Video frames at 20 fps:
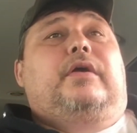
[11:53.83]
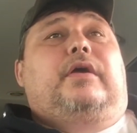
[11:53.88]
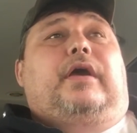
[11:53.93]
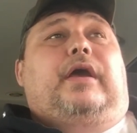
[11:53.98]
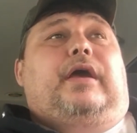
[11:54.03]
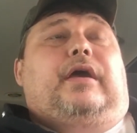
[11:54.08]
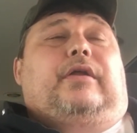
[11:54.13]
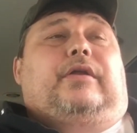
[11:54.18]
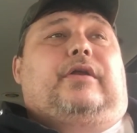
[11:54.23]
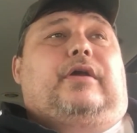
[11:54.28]

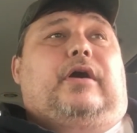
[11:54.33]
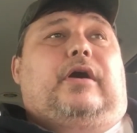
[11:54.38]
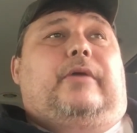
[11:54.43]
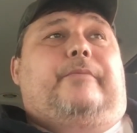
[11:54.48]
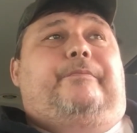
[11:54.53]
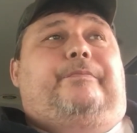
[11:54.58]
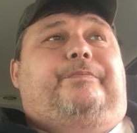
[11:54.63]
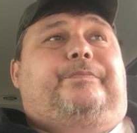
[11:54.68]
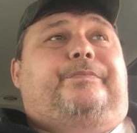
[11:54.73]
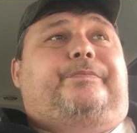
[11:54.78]
And
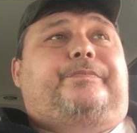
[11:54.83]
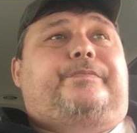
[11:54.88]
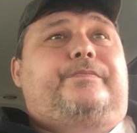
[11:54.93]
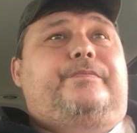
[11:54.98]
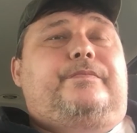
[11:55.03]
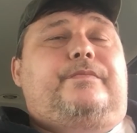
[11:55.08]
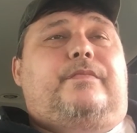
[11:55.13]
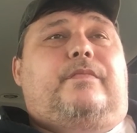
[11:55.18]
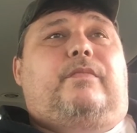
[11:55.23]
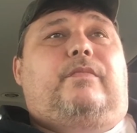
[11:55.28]

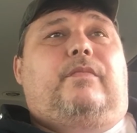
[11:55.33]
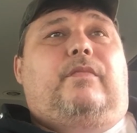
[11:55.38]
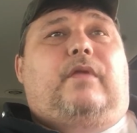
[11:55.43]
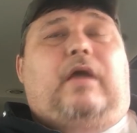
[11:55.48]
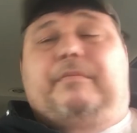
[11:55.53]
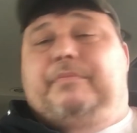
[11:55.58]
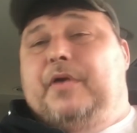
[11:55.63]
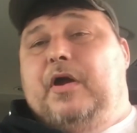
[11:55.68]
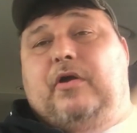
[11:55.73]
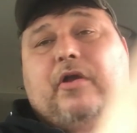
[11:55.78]

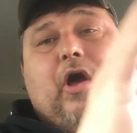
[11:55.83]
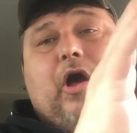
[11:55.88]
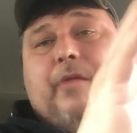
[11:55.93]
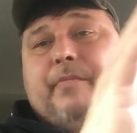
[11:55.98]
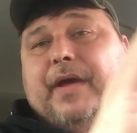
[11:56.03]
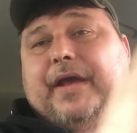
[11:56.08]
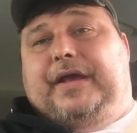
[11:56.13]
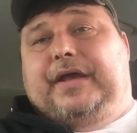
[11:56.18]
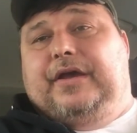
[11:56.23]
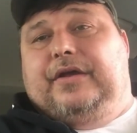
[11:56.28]
I'm proud of all
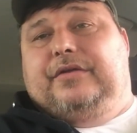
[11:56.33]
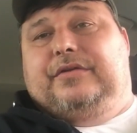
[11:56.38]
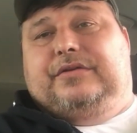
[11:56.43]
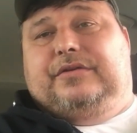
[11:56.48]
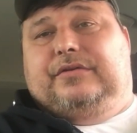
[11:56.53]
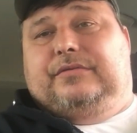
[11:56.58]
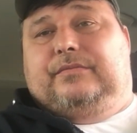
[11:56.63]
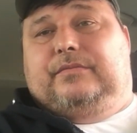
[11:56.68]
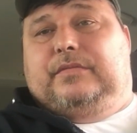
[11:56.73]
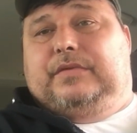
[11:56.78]
my
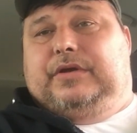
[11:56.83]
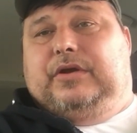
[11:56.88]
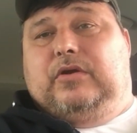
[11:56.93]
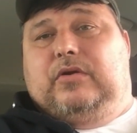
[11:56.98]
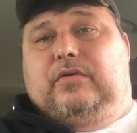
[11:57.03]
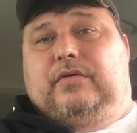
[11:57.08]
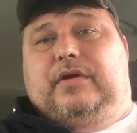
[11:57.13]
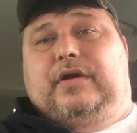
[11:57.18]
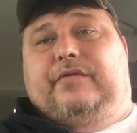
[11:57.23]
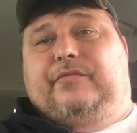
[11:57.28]
kids. You
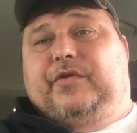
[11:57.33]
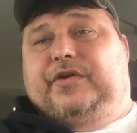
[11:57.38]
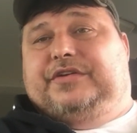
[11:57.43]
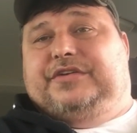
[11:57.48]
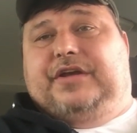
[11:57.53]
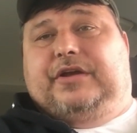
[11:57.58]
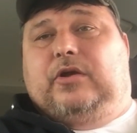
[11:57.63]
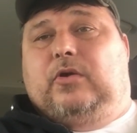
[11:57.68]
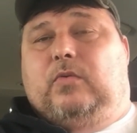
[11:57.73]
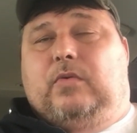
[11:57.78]
know, every
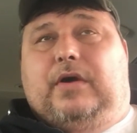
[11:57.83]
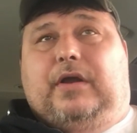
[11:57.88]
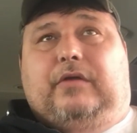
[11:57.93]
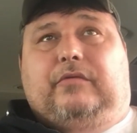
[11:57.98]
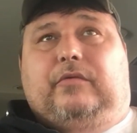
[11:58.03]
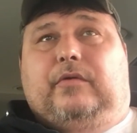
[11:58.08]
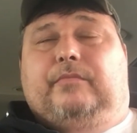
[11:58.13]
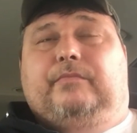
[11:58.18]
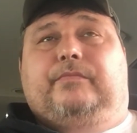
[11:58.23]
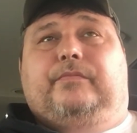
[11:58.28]
single one of
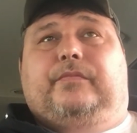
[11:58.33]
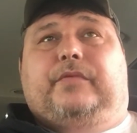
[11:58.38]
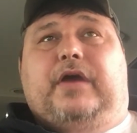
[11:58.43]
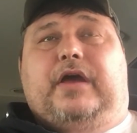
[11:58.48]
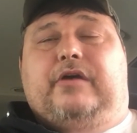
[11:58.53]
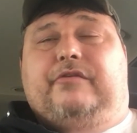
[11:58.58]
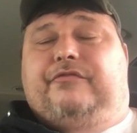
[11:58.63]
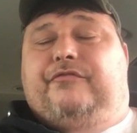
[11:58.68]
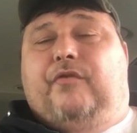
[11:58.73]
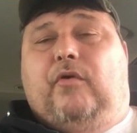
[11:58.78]
them. I
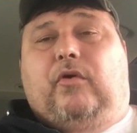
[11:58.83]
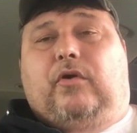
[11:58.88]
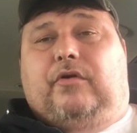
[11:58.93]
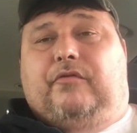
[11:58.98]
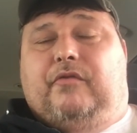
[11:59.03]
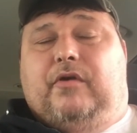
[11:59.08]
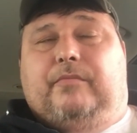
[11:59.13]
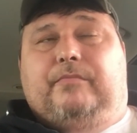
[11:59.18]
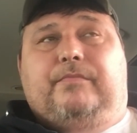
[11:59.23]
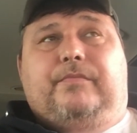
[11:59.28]
have 4 of
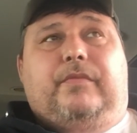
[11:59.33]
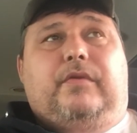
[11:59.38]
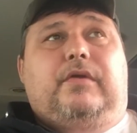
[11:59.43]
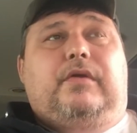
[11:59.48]
them,